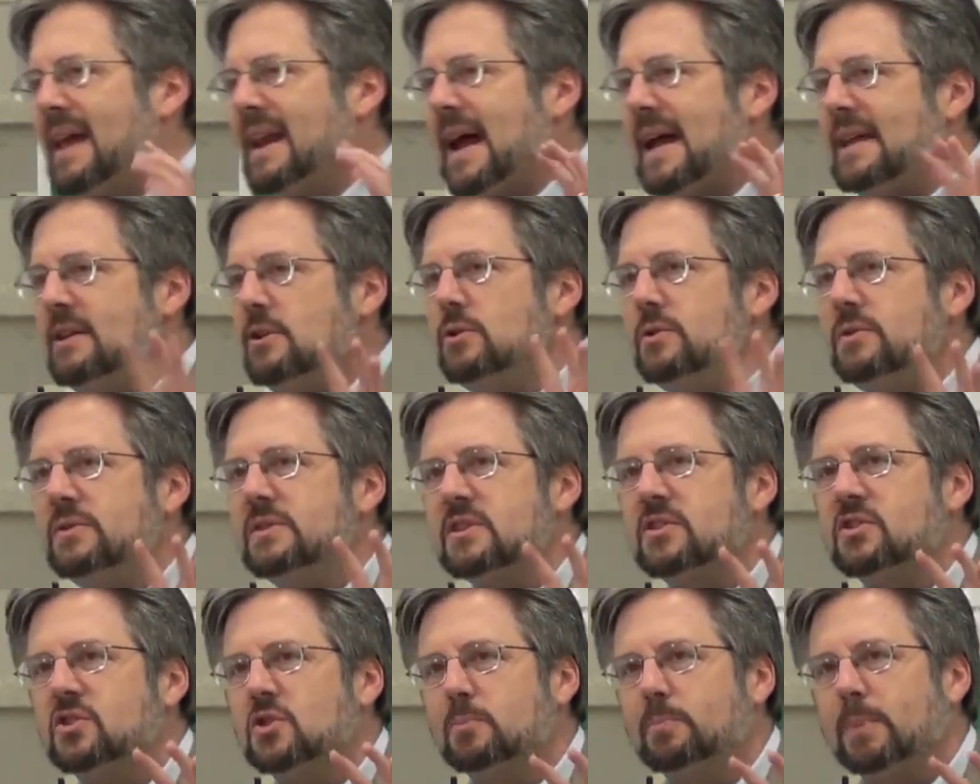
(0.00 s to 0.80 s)
And I use
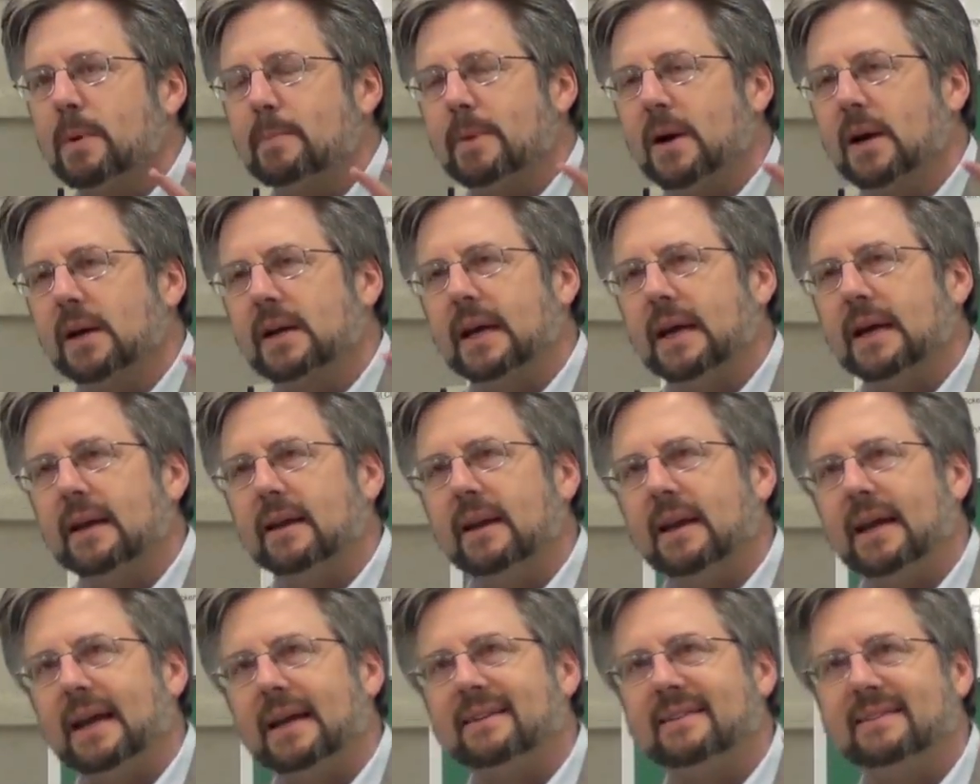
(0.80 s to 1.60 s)
the
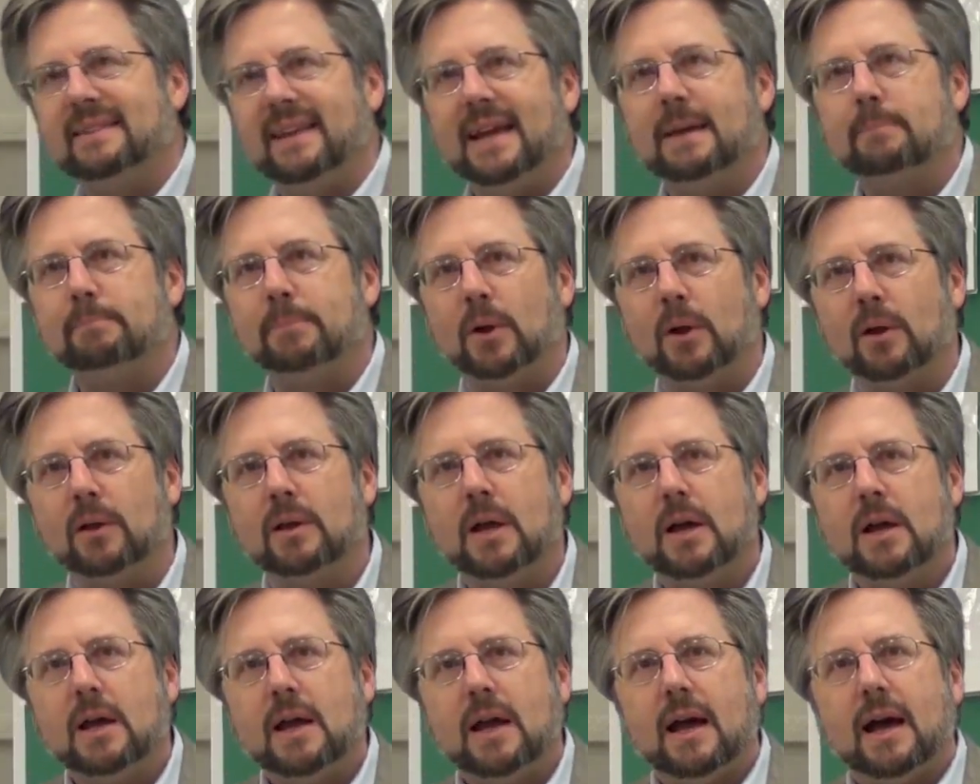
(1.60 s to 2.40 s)
supermarket
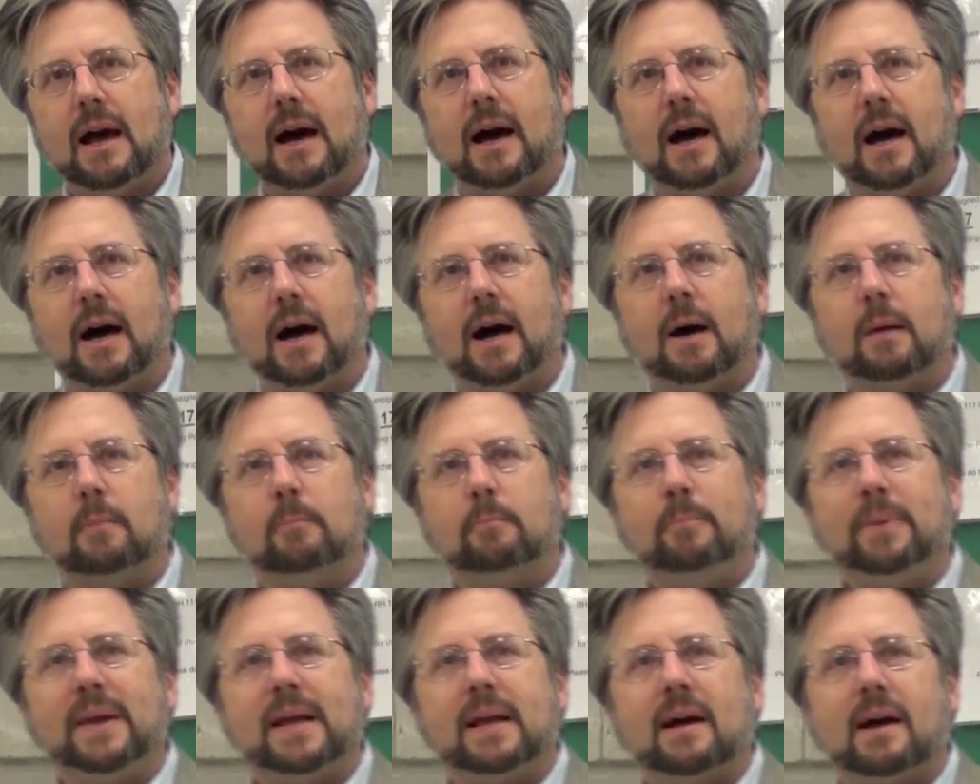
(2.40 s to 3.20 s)
example
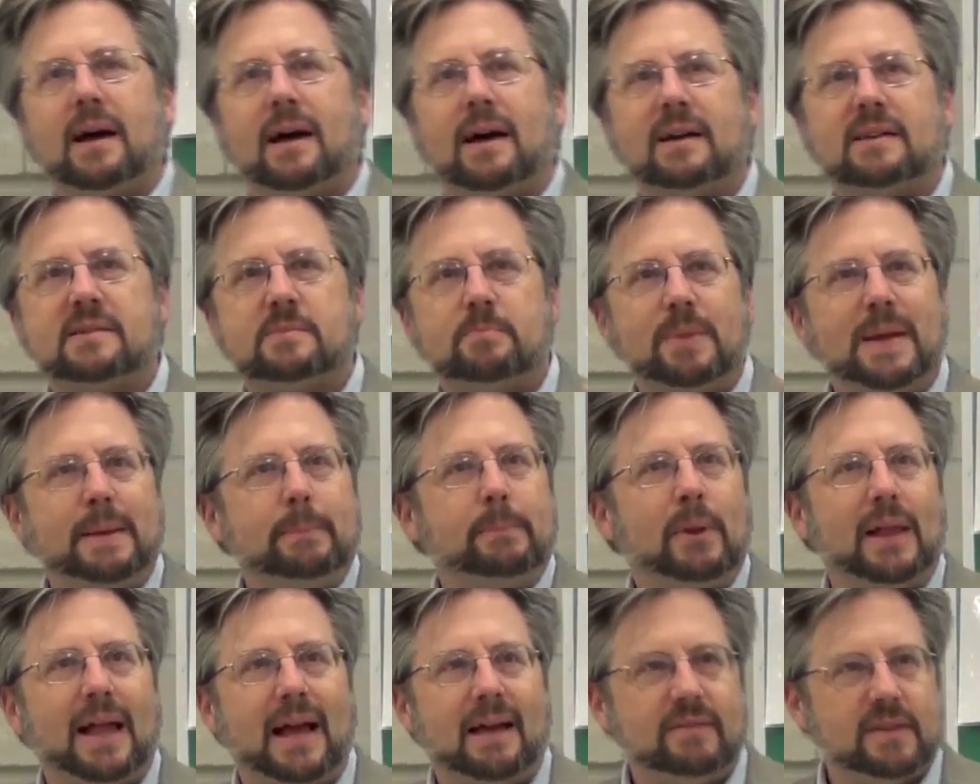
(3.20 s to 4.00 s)
because
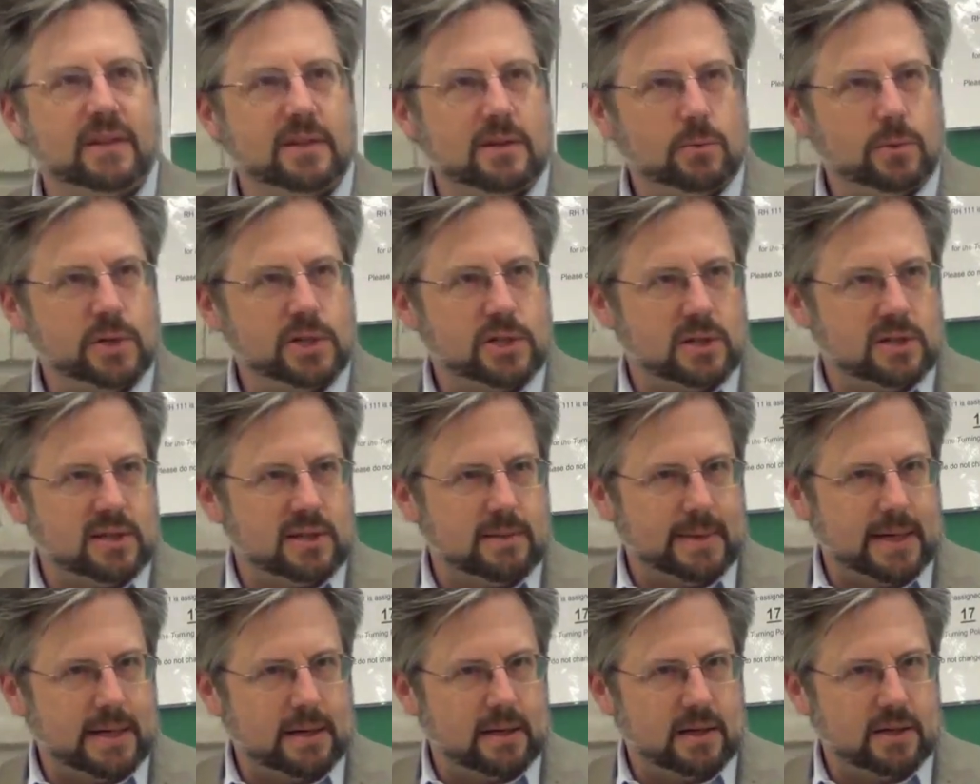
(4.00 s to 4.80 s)
people have intuitions
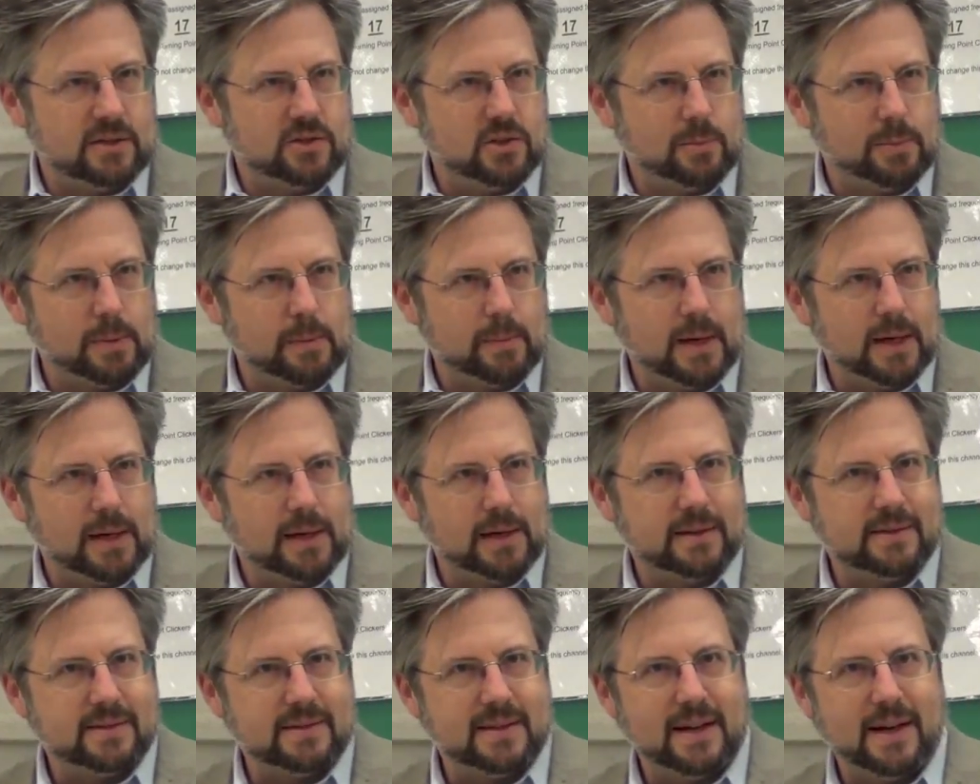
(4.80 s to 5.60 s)
about
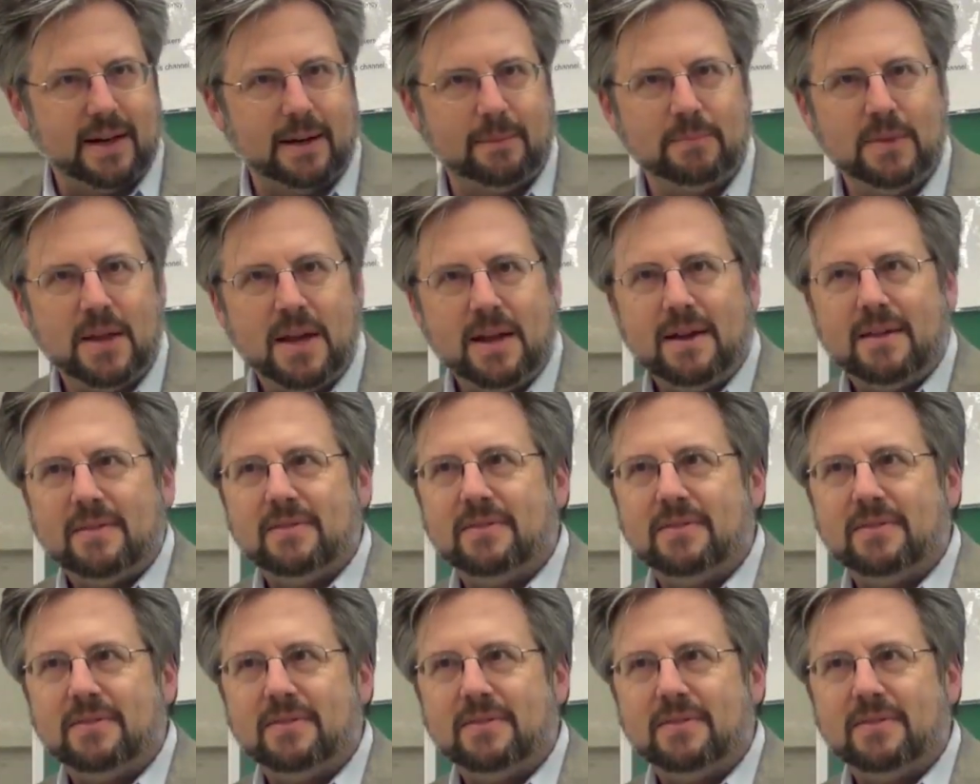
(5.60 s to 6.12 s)
supermarkets.